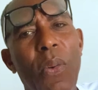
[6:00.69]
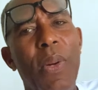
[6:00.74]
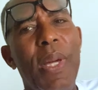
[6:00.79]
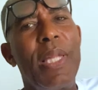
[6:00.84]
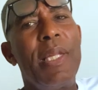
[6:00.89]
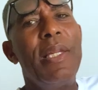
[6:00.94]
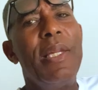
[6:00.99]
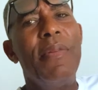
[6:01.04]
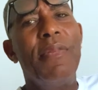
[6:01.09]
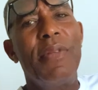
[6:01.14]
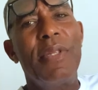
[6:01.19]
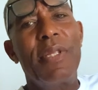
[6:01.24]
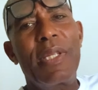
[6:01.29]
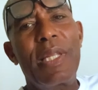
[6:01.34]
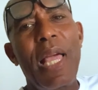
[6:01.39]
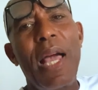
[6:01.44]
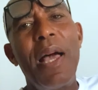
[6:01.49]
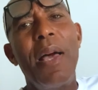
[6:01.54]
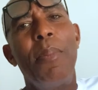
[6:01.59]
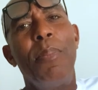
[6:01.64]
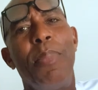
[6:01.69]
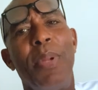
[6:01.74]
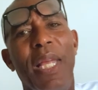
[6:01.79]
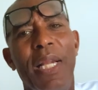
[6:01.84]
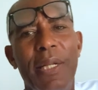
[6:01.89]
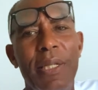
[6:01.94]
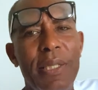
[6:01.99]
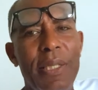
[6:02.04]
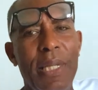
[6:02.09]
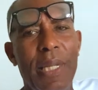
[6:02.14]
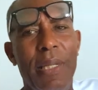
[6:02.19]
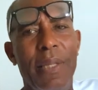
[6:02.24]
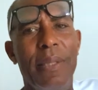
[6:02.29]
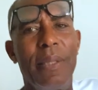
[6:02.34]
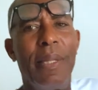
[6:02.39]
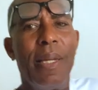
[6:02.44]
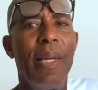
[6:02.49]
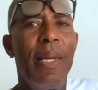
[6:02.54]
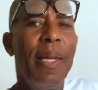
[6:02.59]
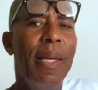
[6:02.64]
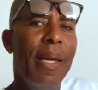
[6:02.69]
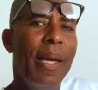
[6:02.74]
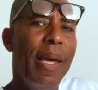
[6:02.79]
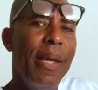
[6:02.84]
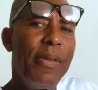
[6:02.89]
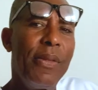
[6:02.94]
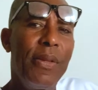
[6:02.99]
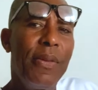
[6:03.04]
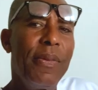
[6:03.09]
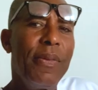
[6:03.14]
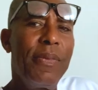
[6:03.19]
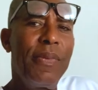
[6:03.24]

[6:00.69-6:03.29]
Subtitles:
and even start building and do